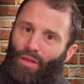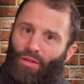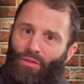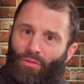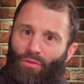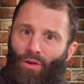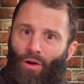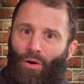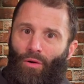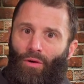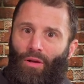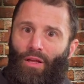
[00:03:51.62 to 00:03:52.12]

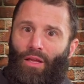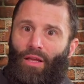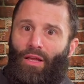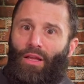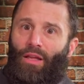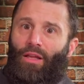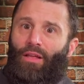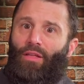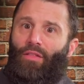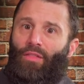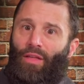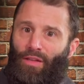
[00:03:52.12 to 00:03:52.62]
So
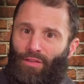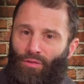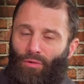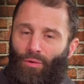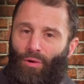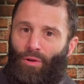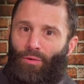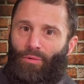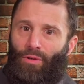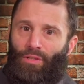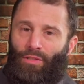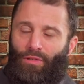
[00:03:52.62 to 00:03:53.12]
that's the
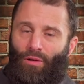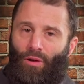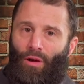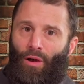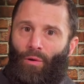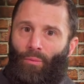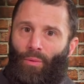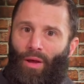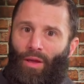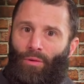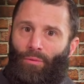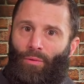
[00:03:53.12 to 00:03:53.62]
one reason why I
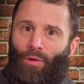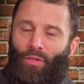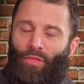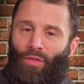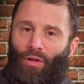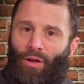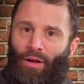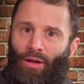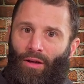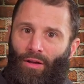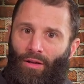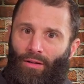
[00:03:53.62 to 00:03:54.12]
went with
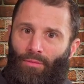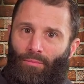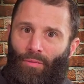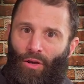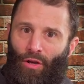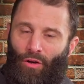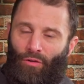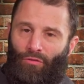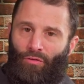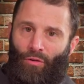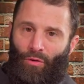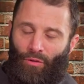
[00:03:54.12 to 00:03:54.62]
uh,
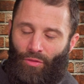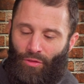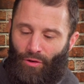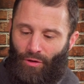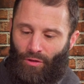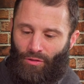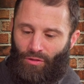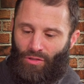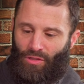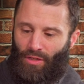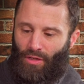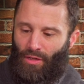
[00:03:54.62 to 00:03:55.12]
Micro Four
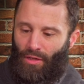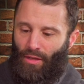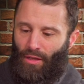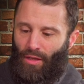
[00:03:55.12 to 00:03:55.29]
Thirds.